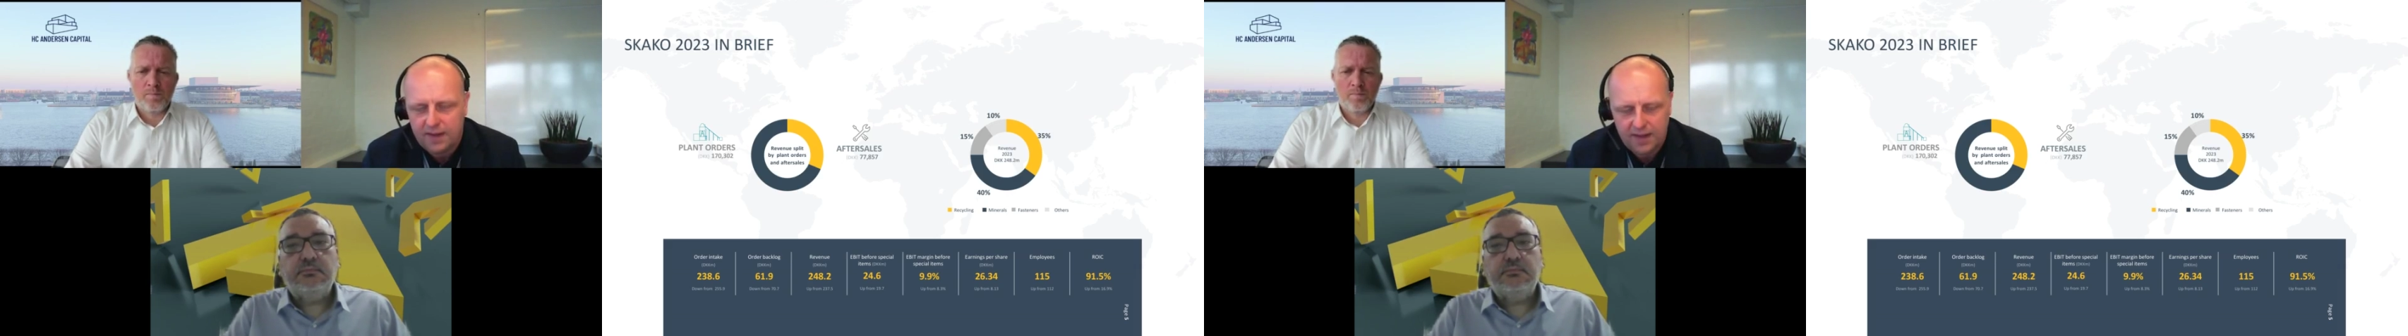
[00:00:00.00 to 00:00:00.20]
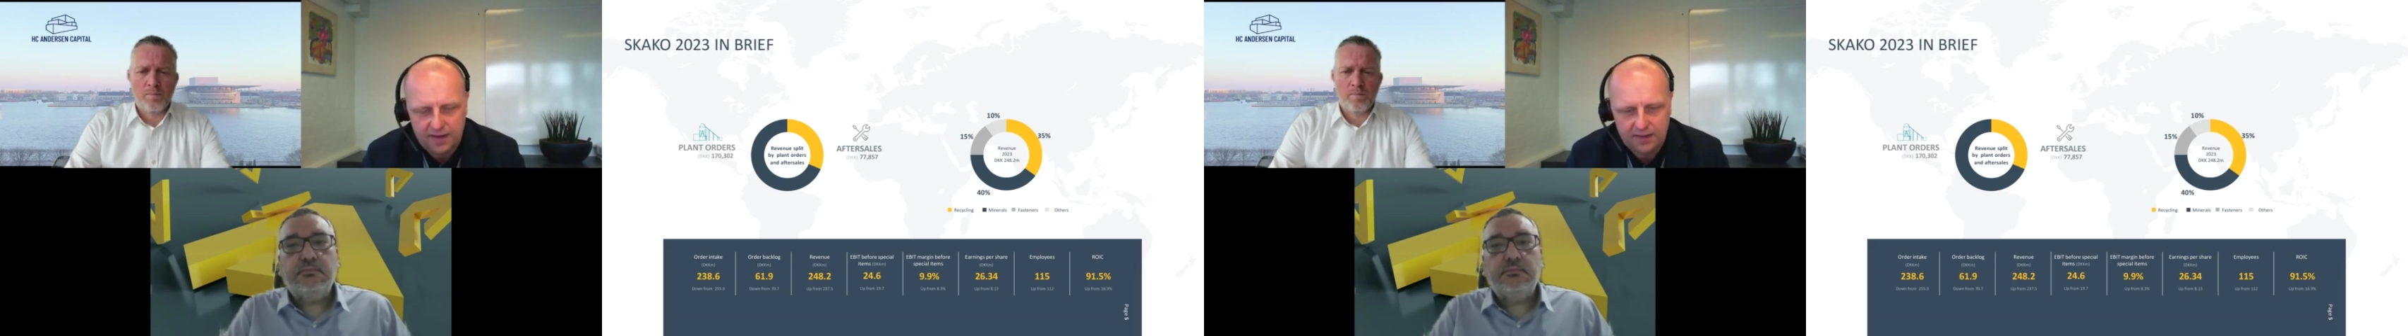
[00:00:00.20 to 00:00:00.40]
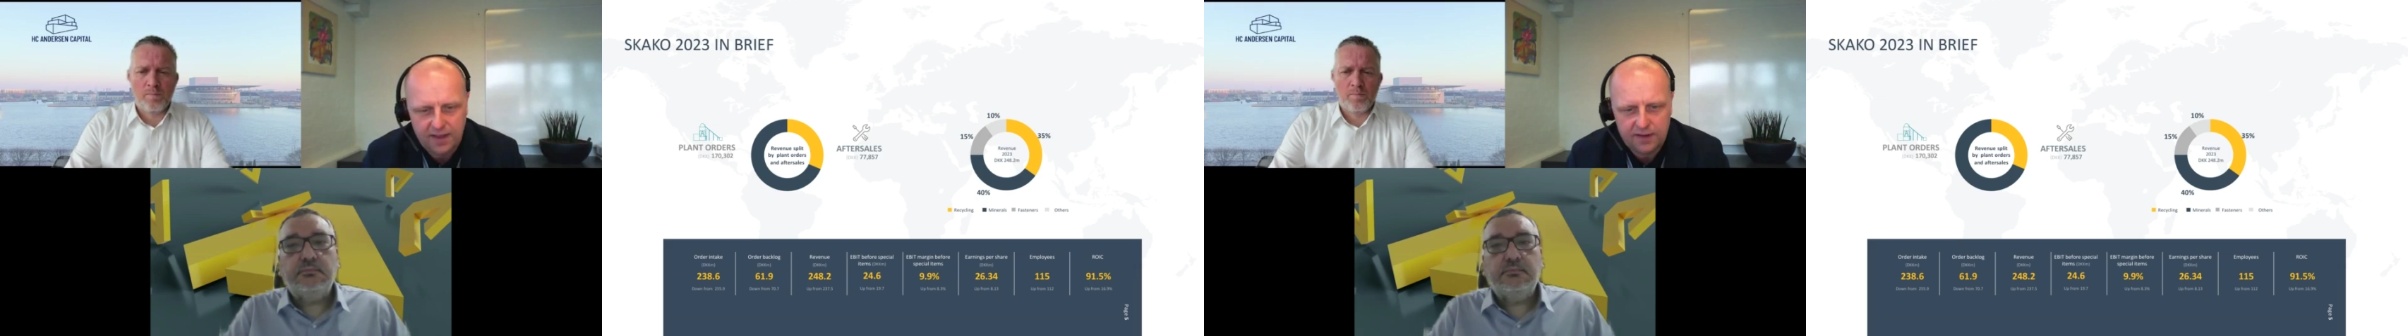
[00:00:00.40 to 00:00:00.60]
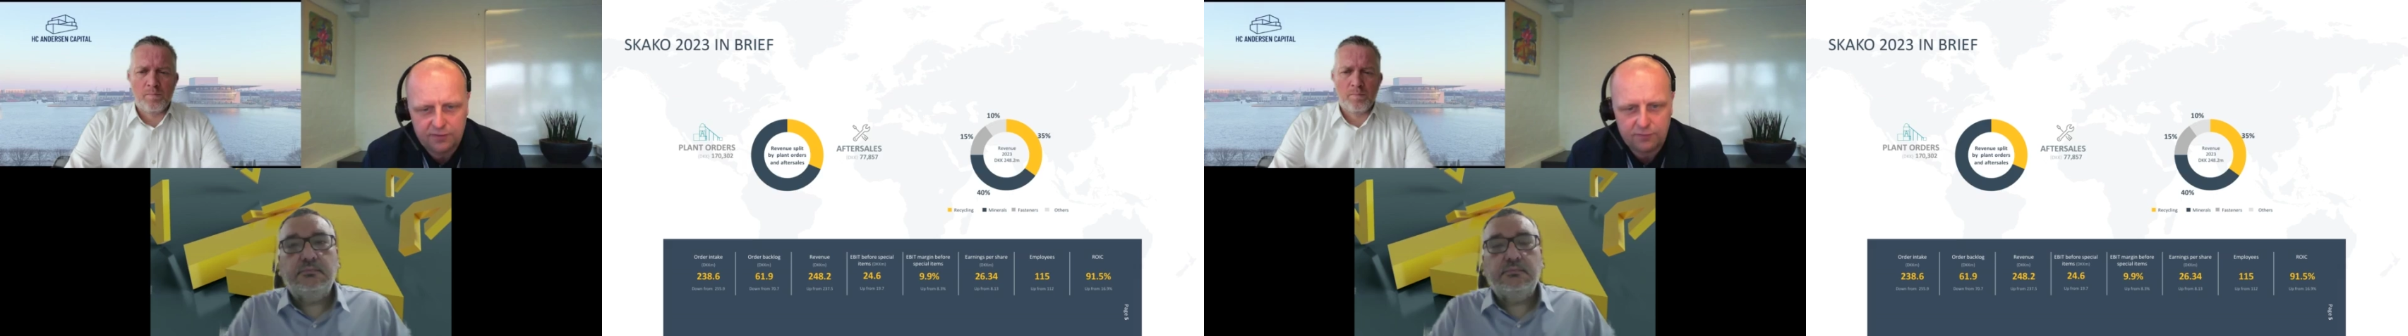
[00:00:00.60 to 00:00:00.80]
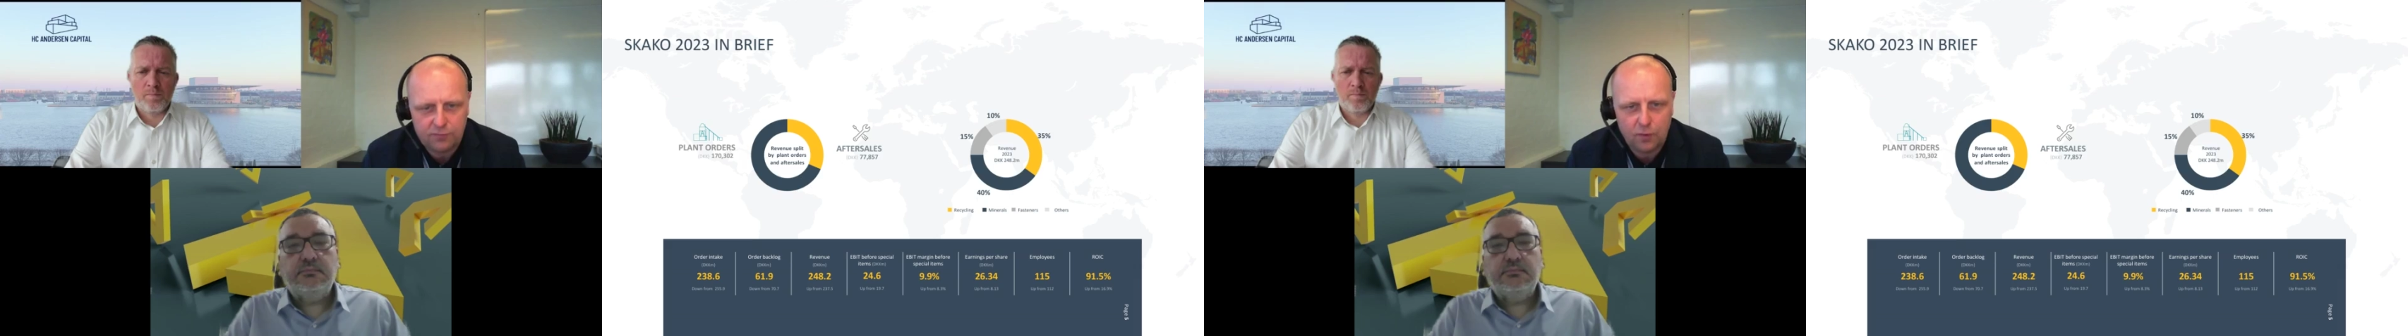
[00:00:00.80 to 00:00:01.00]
and that is of